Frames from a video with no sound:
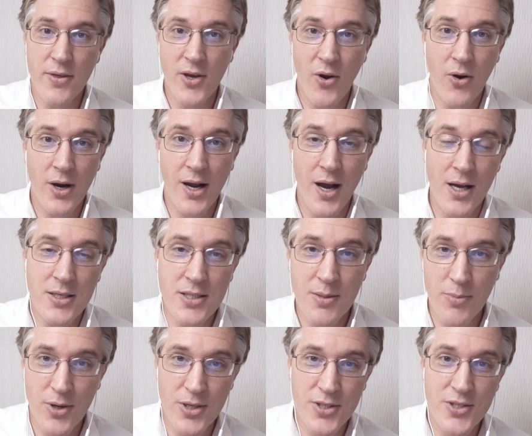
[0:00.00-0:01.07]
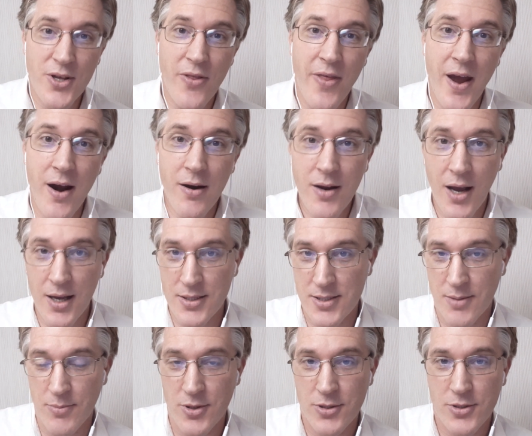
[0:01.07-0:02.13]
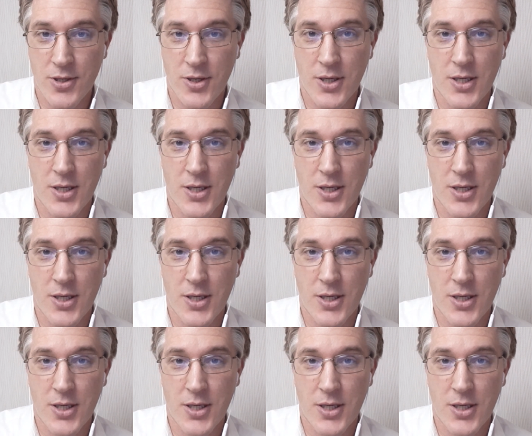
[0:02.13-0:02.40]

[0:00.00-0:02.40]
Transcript: your customers to their customers,